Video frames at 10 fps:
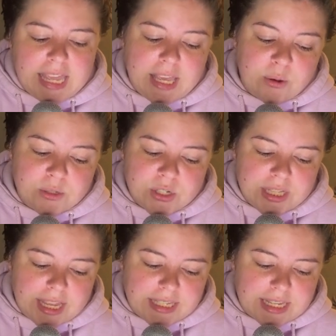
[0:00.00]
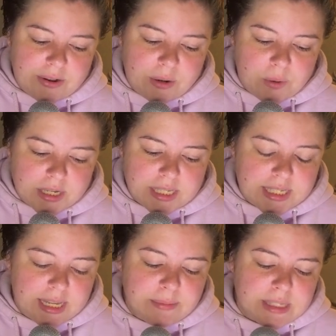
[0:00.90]
He holds your legs down and walks to
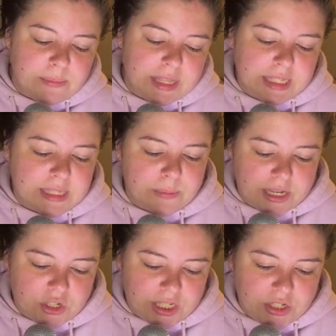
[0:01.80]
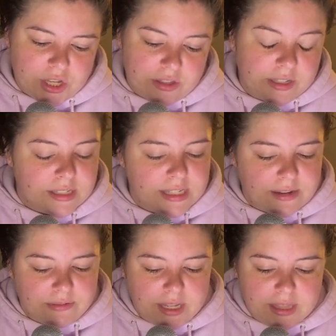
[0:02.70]
Sam and Samantha splashing each other and
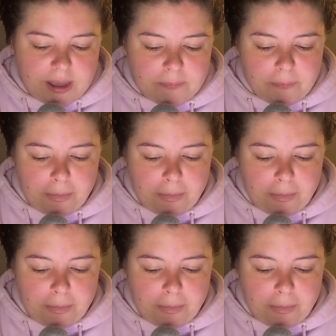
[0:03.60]
stuff like that.